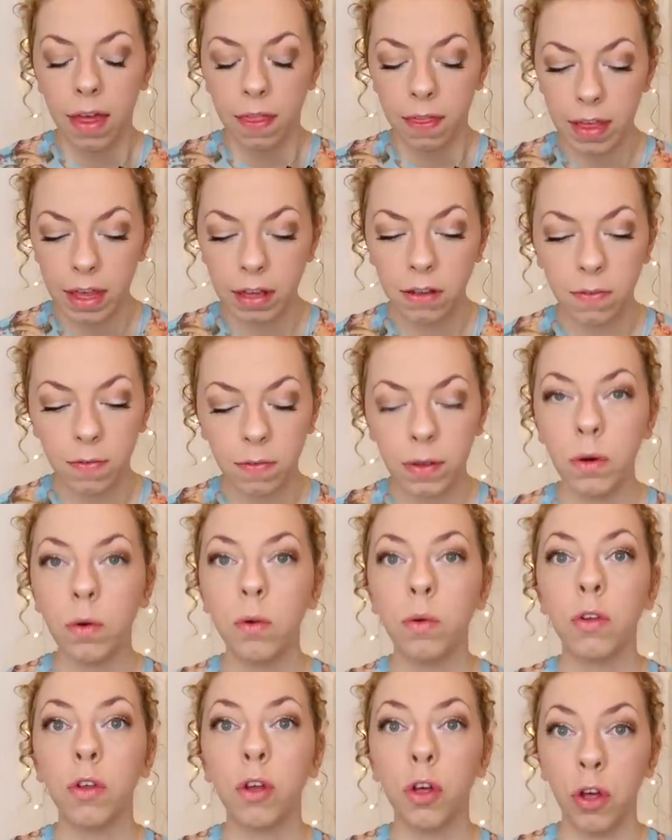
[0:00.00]
This
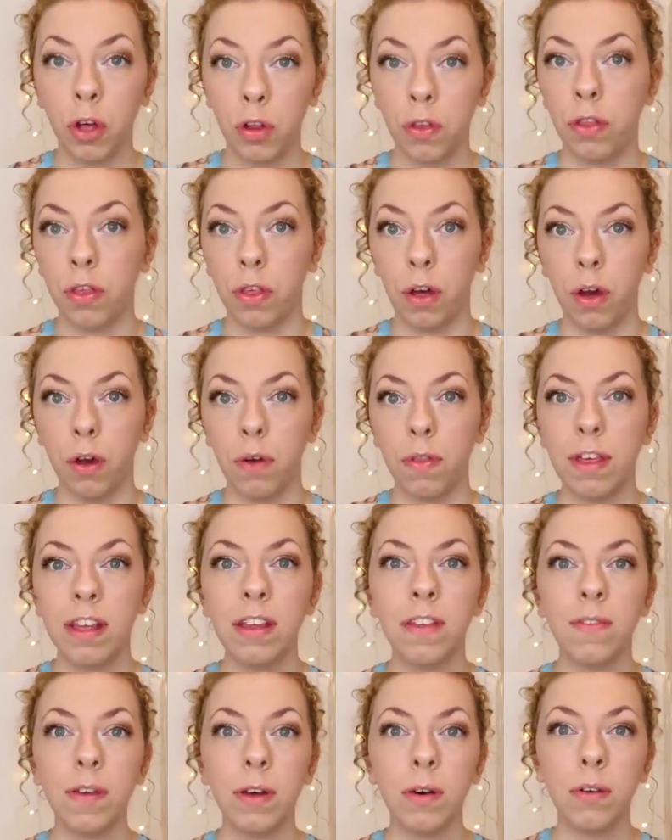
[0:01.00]
feels good though.
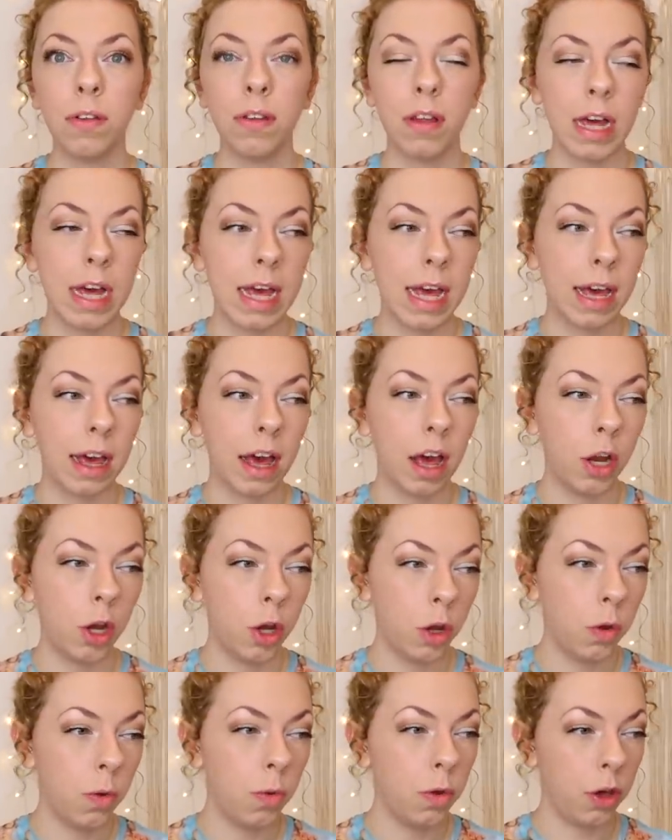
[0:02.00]
This feels like a
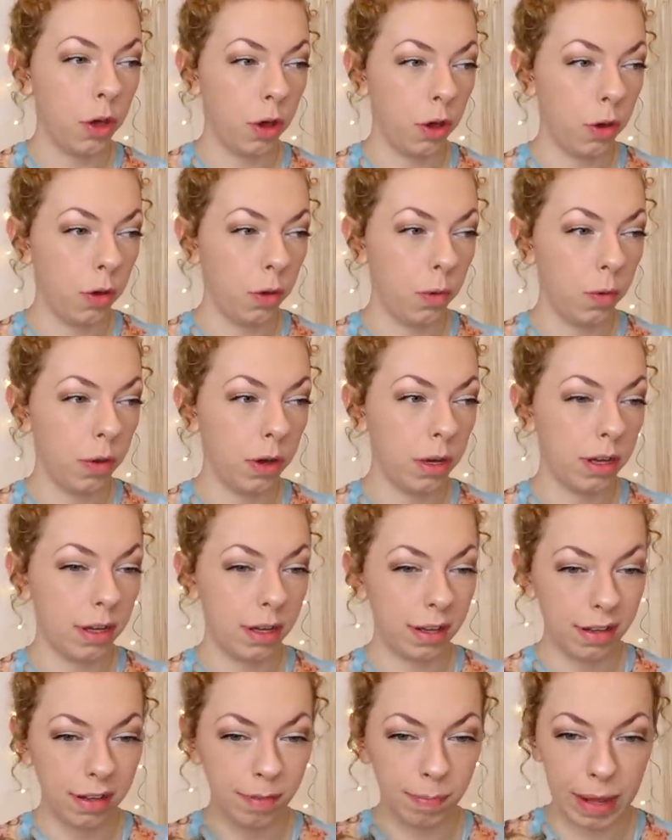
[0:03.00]
new you
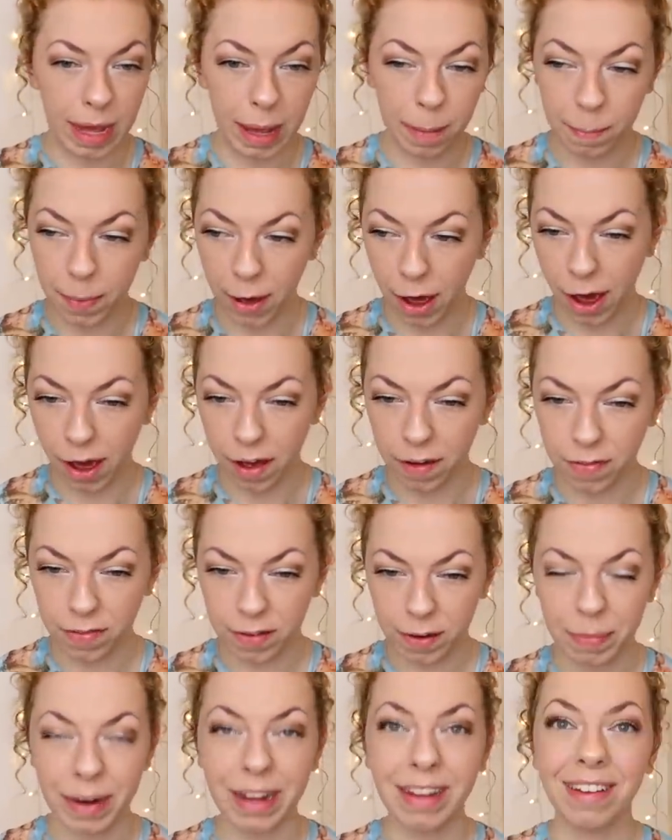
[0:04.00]
is being
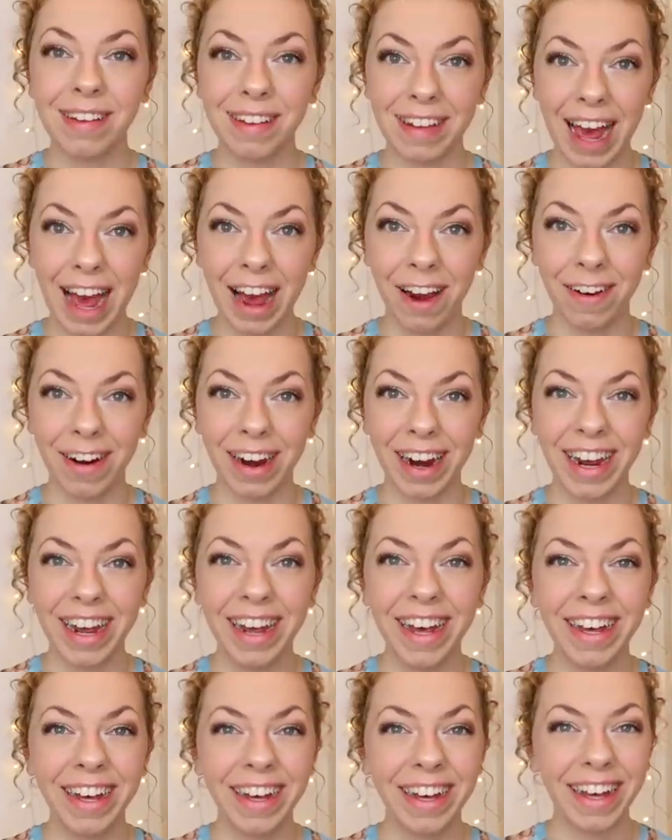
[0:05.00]
birthed, but it's
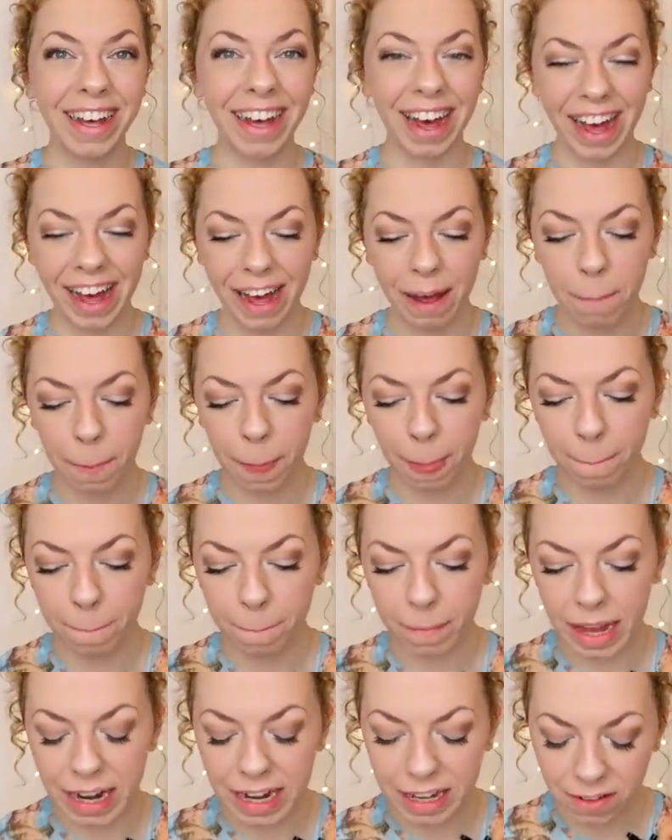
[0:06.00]
scary, okay?
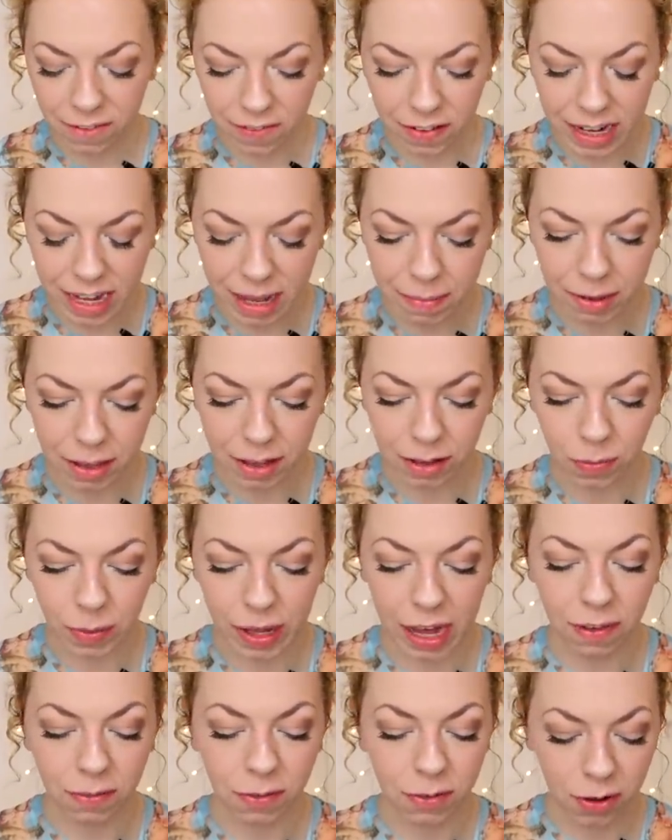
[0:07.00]
And it's funny because
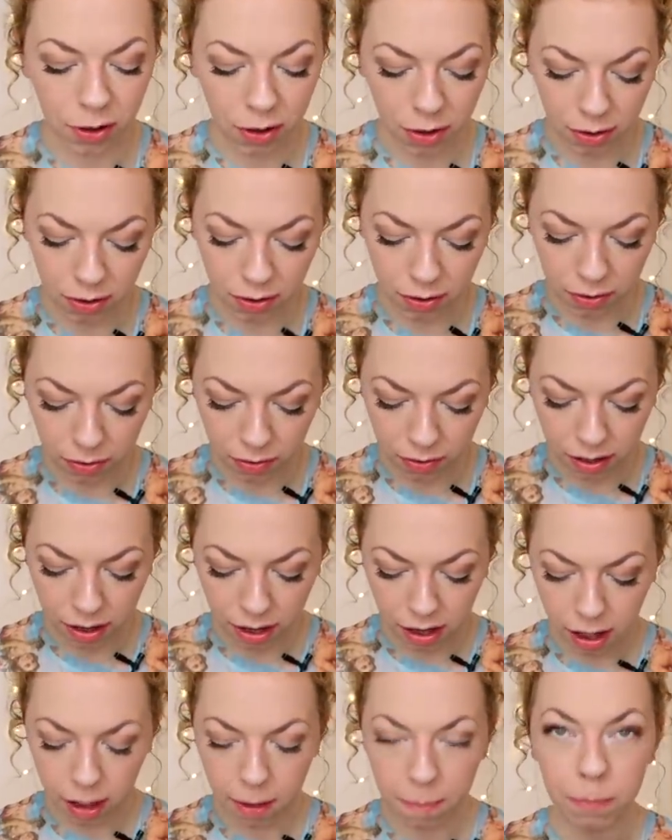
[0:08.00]
we have two
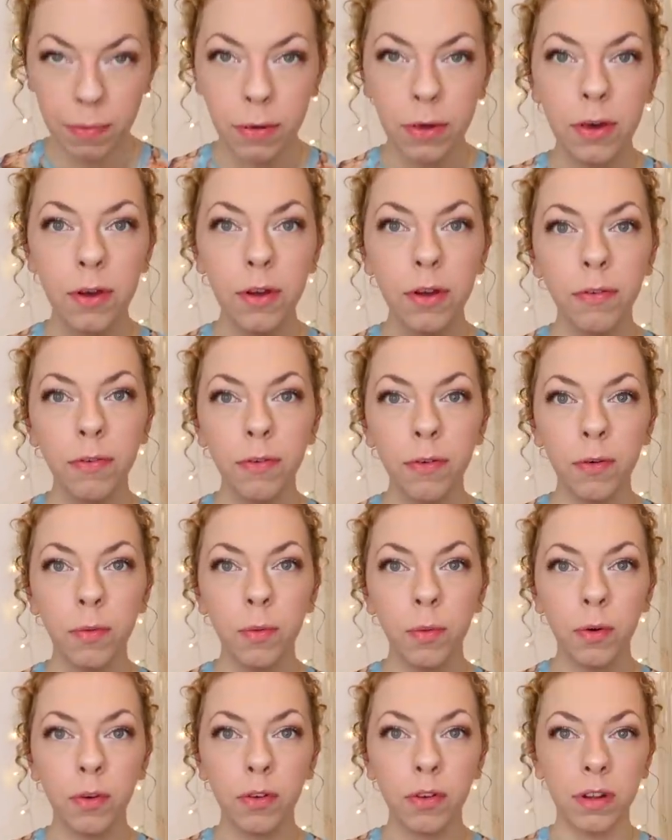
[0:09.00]
beautiful
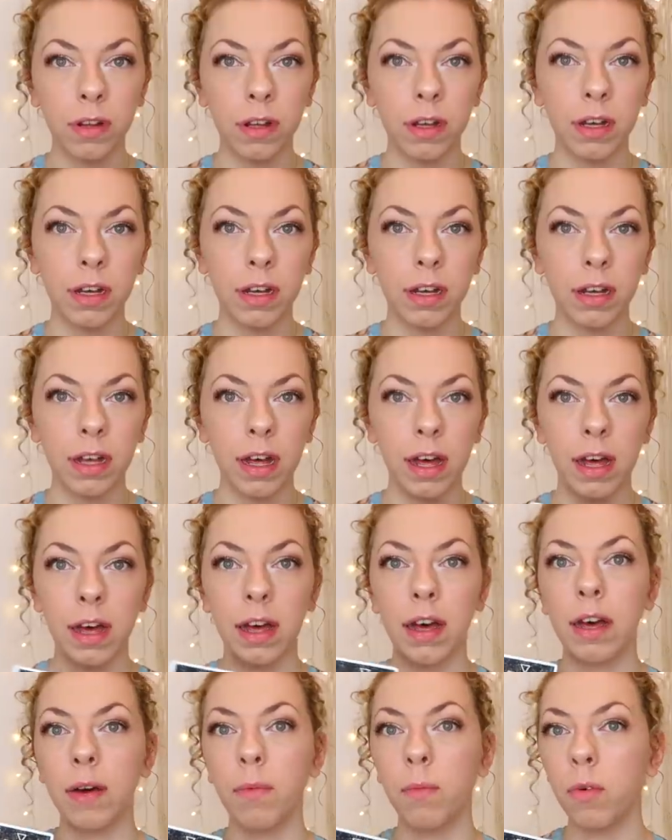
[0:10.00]
water
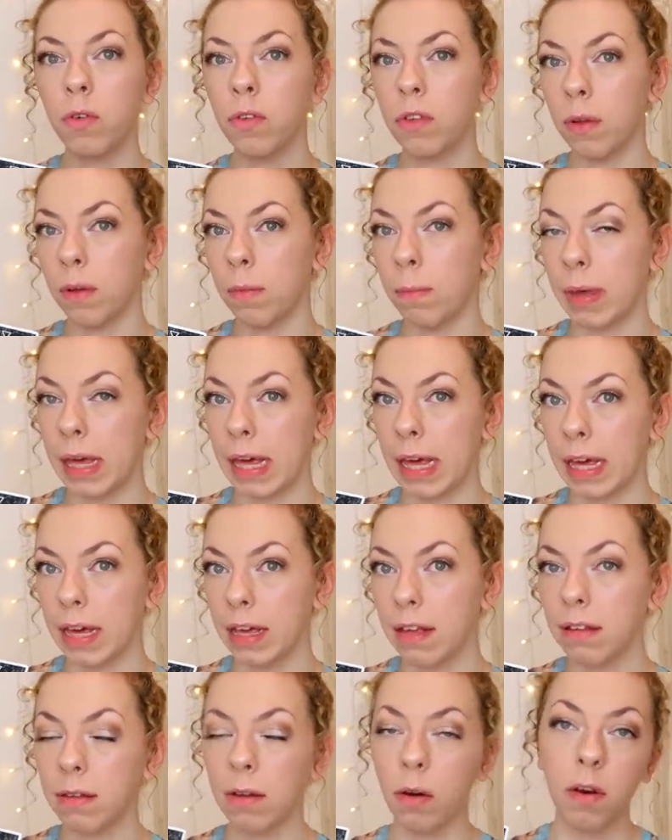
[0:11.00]
uh, water
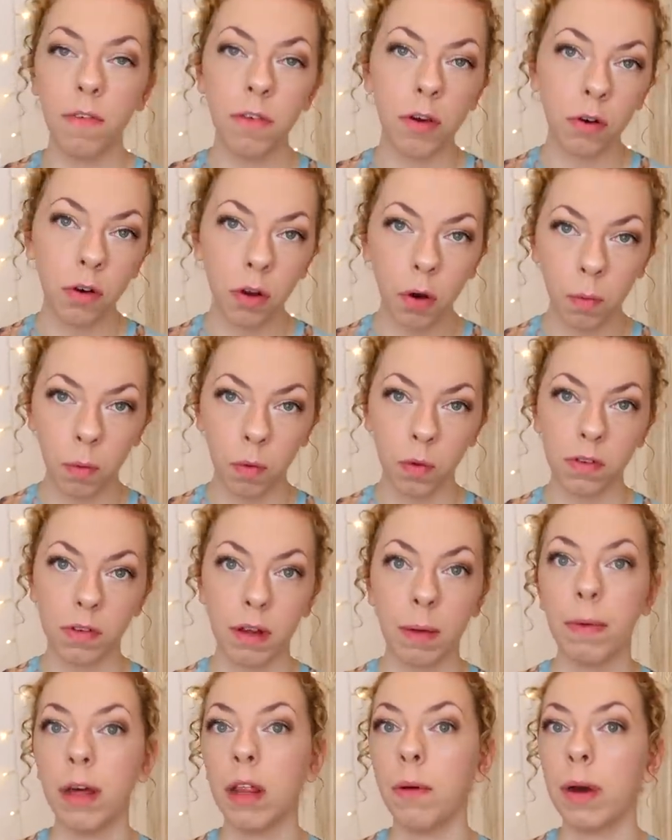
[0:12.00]
beings. If you're not a water
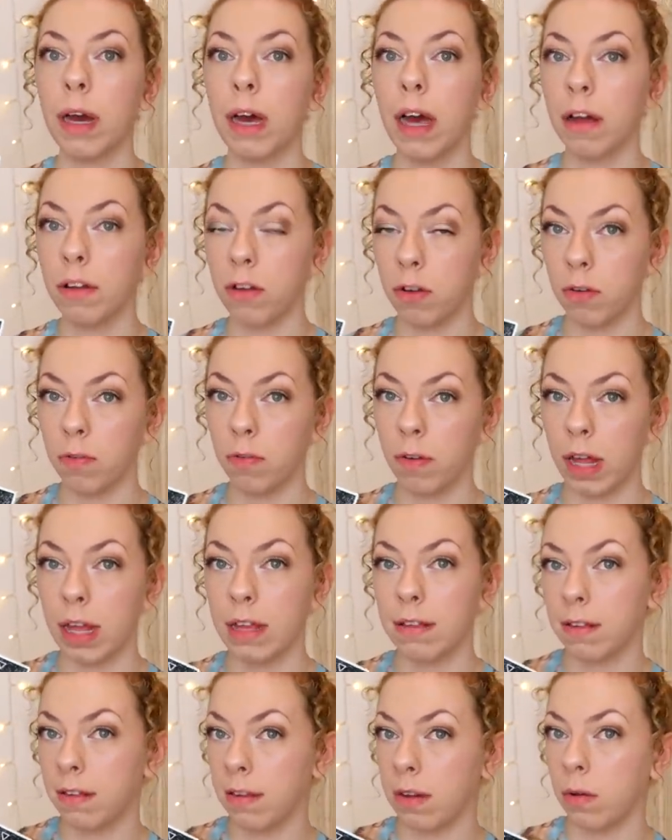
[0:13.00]
sign, by the way, I do feel
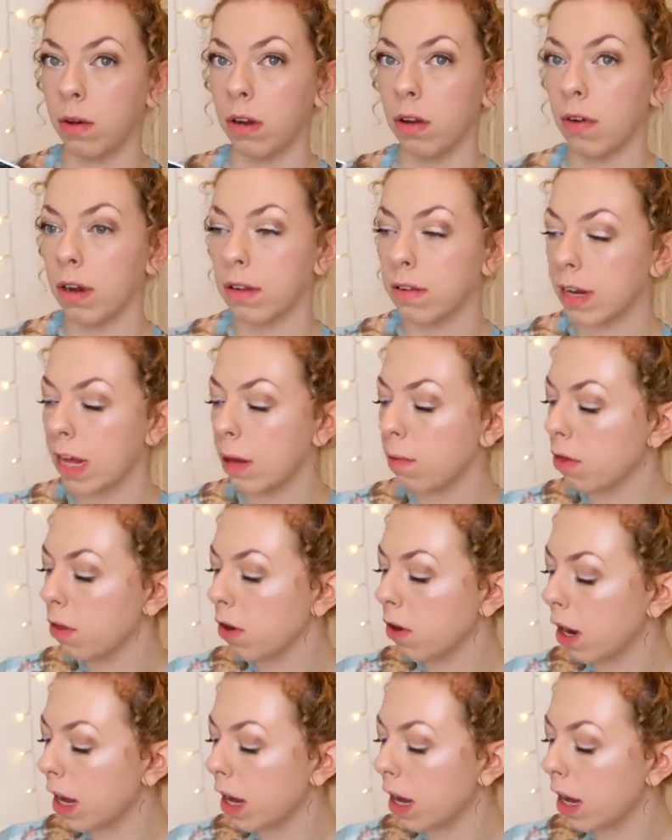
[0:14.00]
like it's still going to resonate with you